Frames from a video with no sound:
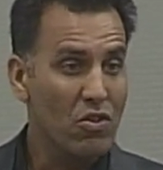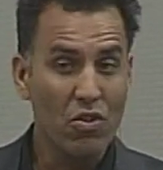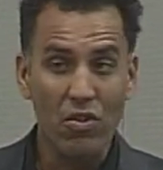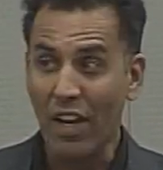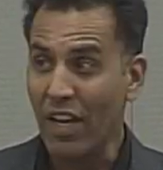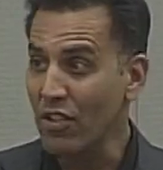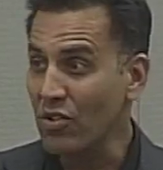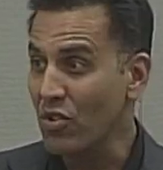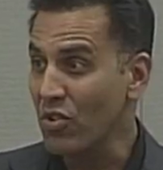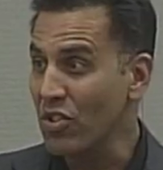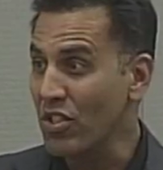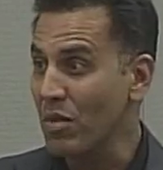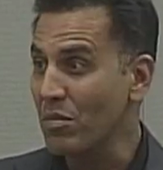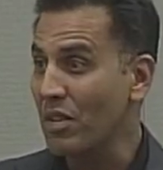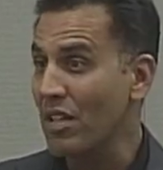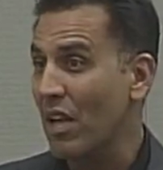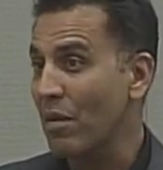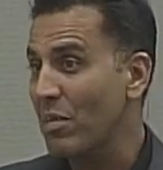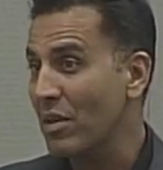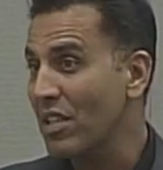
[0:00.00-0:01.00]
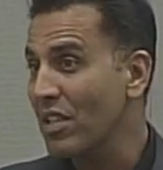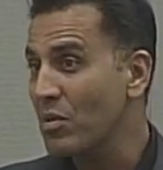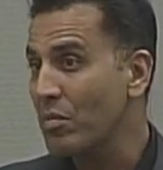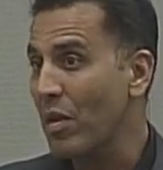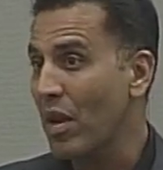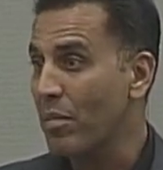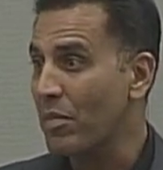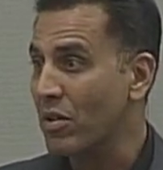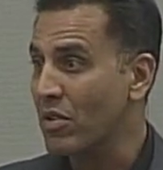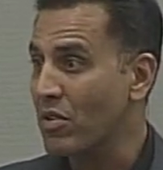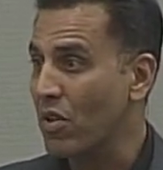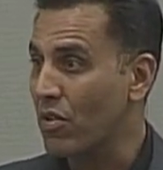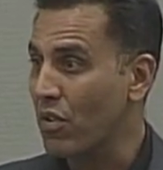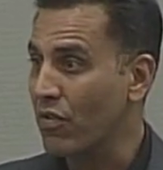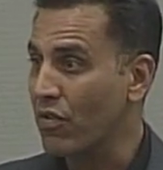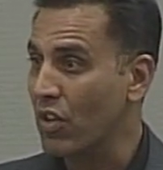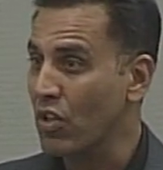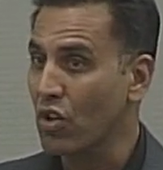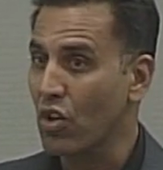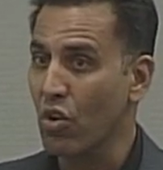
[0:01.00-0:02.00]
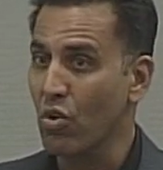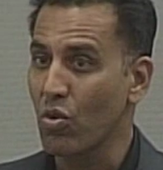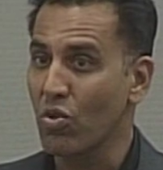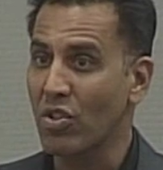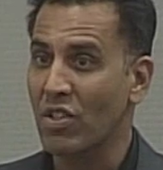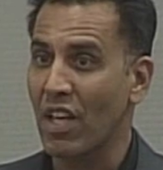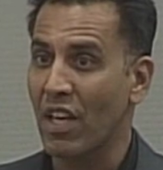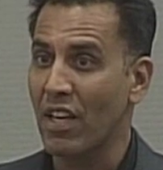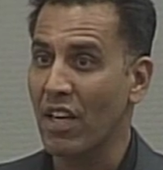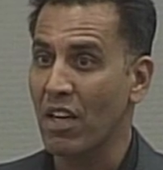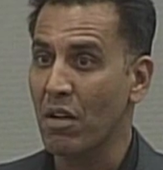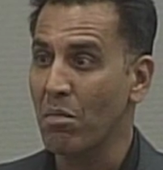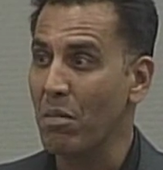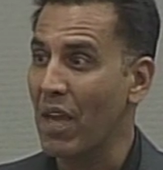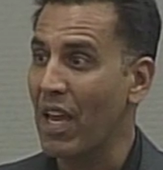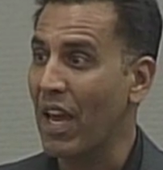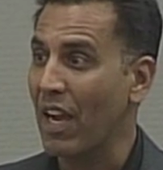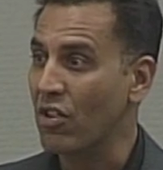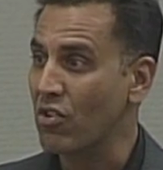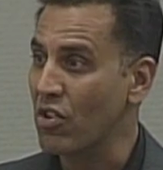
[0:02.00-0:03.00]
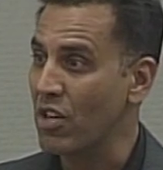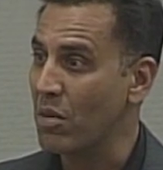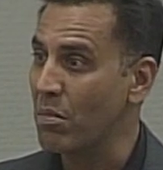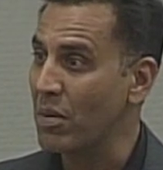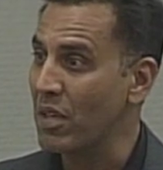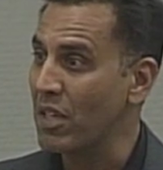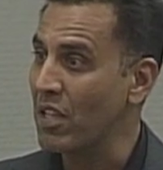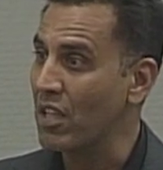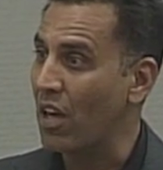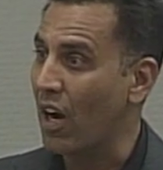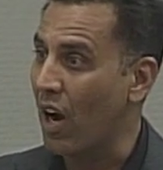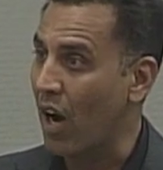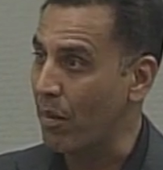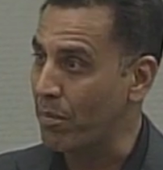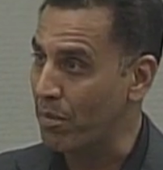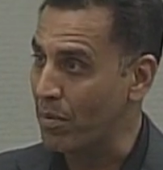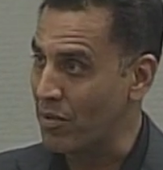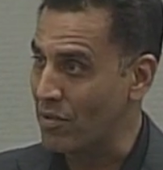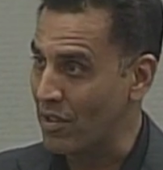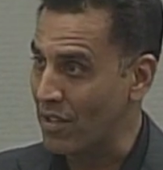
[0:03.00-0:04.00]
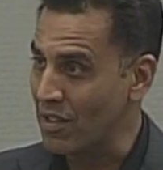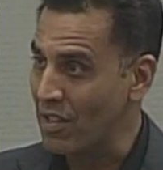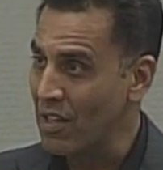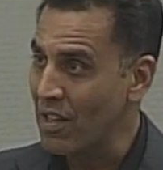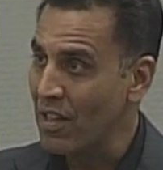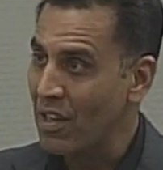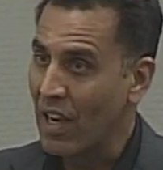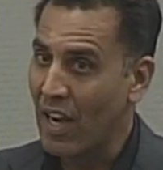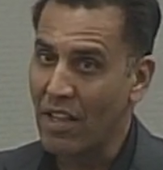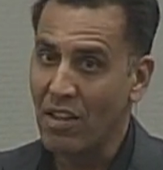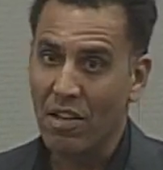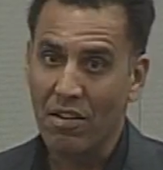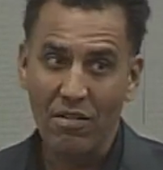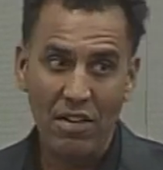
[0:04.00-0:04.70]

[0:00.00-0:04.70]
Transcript: So UNESCO seems that, but this paper sort of concludes that it may actually be the opposite.